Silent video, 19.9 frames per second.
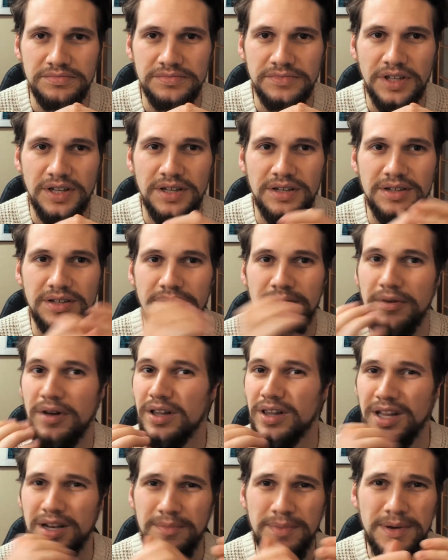Uh, you know, a
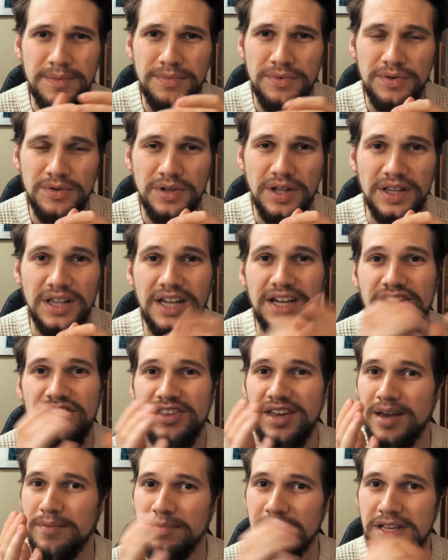lot of people, a lot of
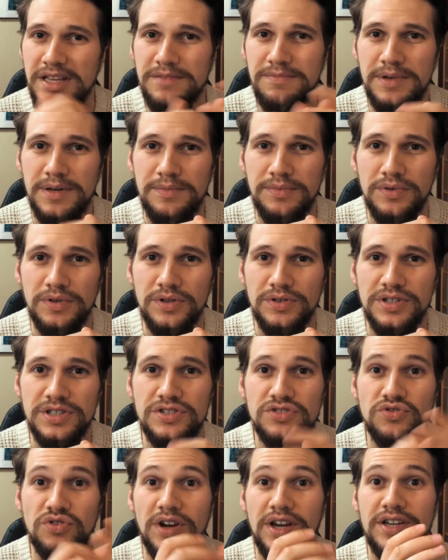Japanese people are
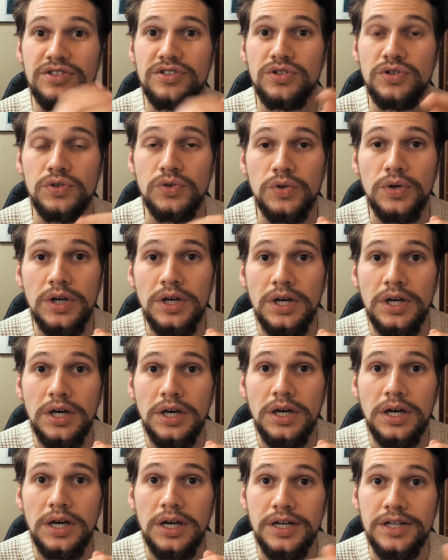just trying to
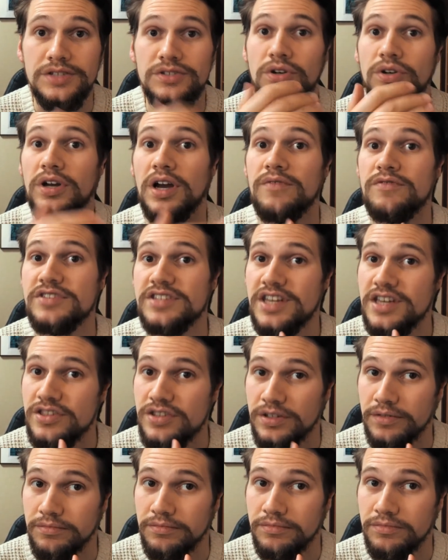uh, start
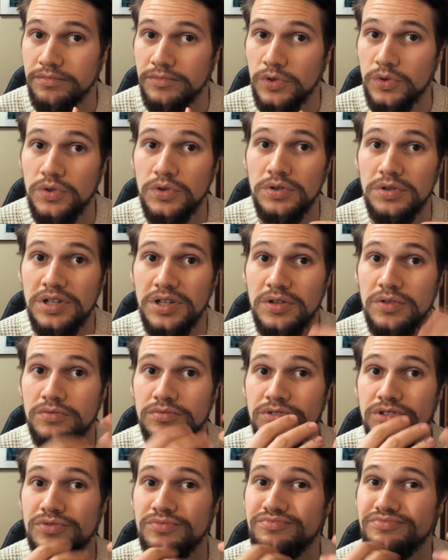conversation or you know
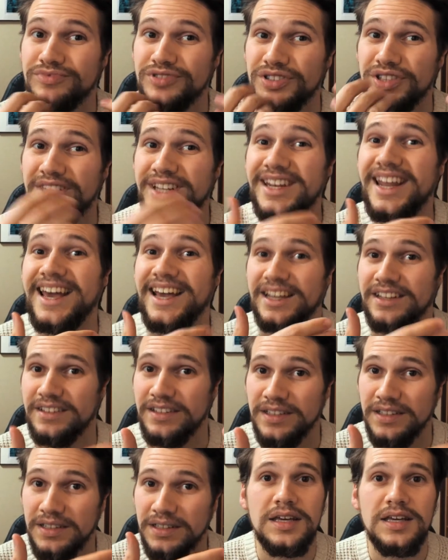to to connect.
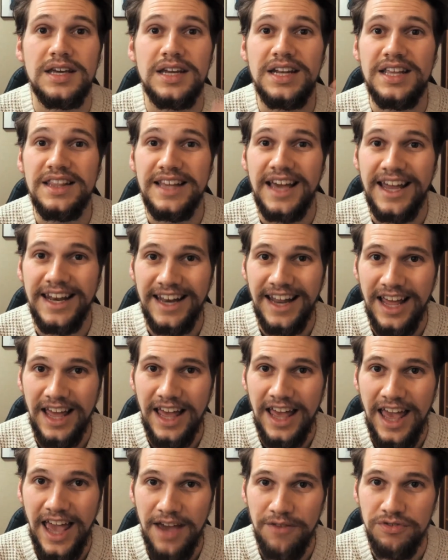Getting that
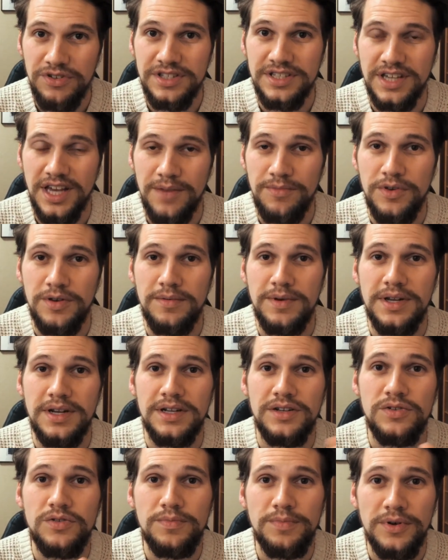every time you meet a
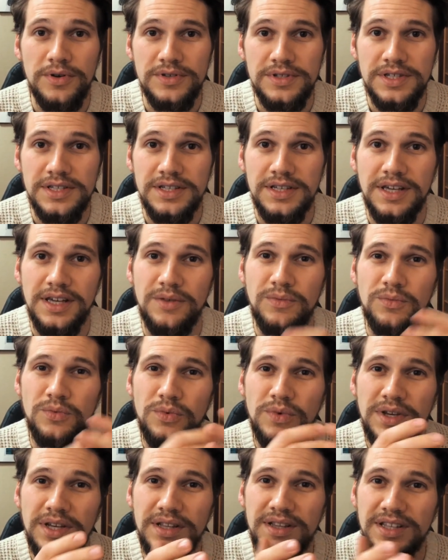new person can
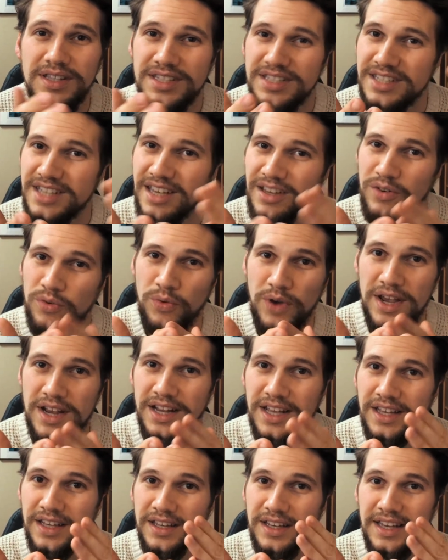really just get
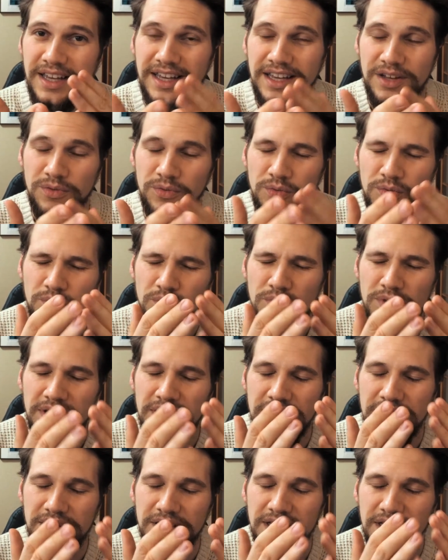grating. It can
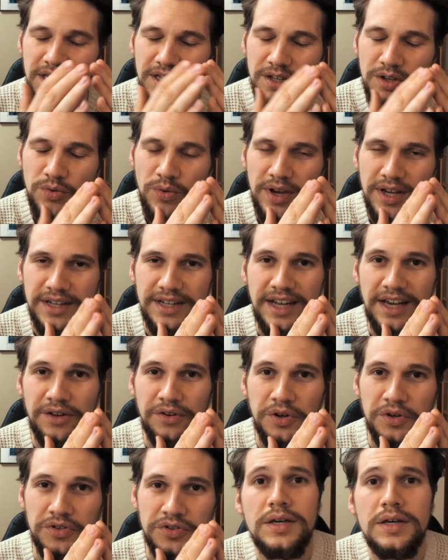really grate down
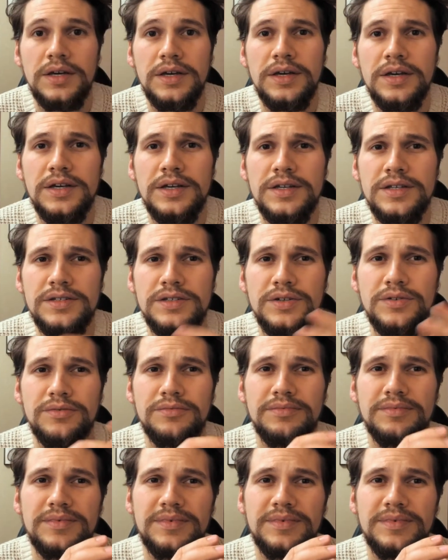on you. So,